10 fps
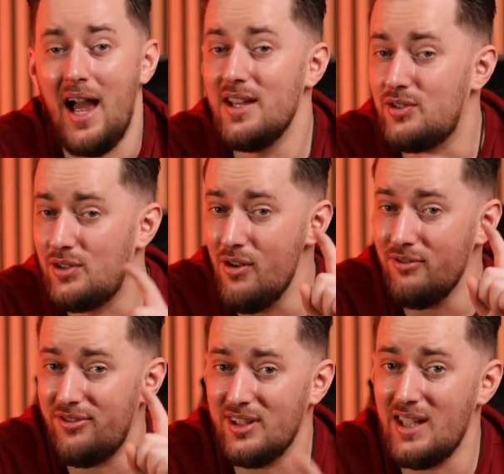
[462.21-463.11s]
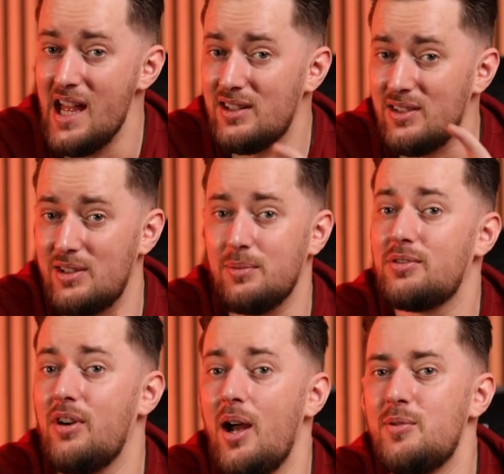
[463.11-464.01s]
And don't forget to
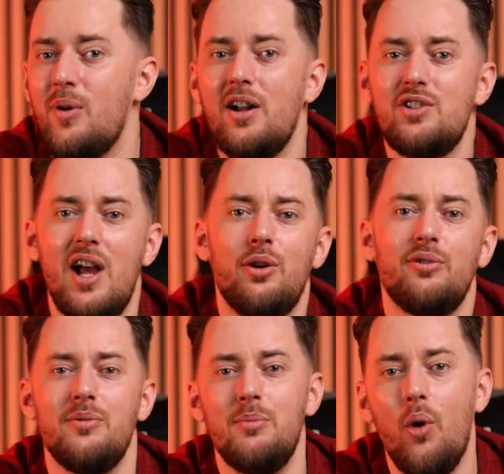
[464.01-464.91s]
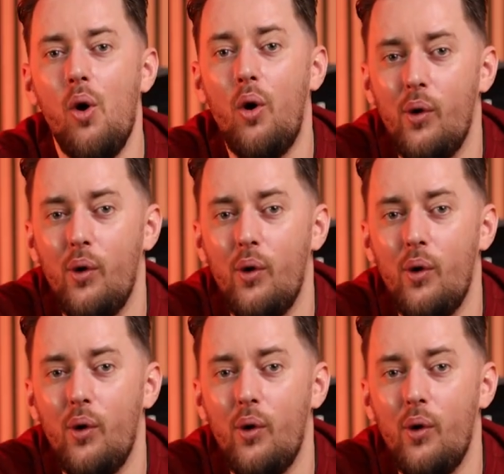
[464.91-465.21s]
subscribe to our channel for more